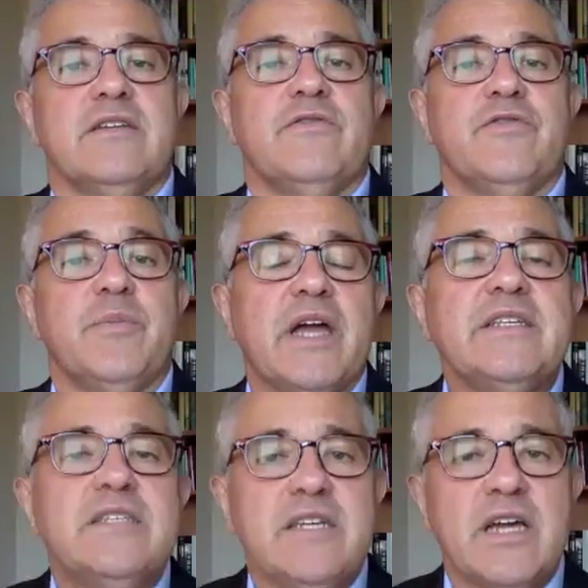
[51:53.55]
from
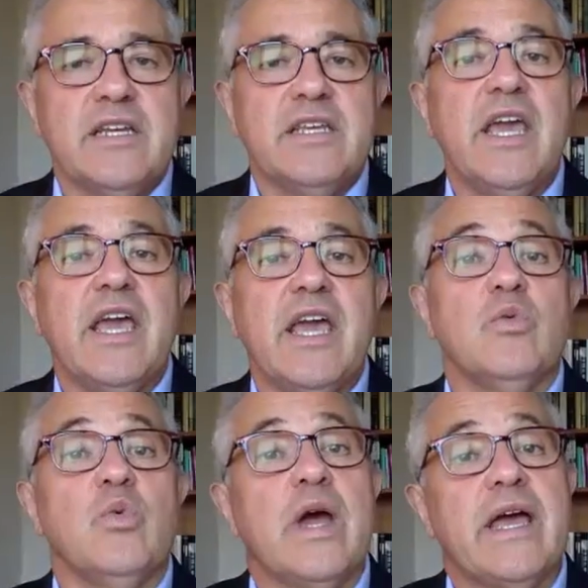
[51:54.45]
1998
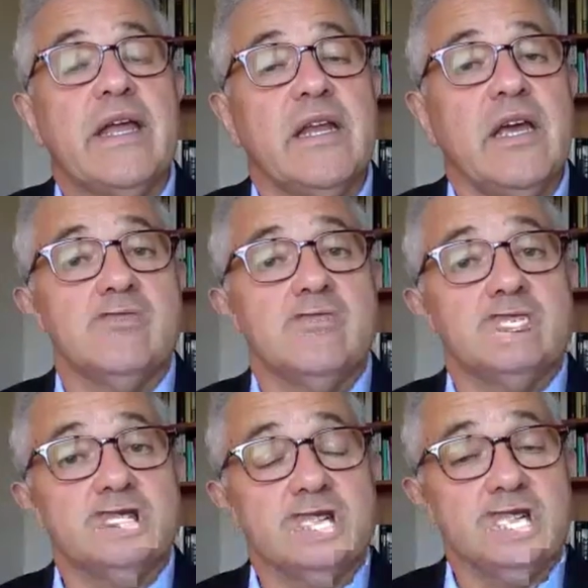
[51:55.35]
when
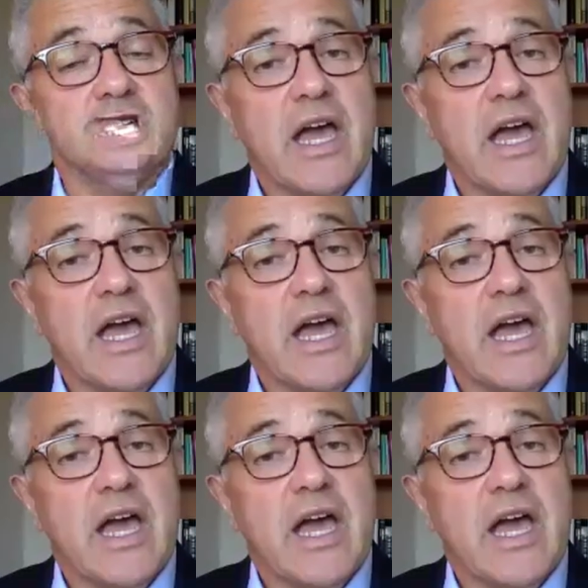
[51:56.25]
the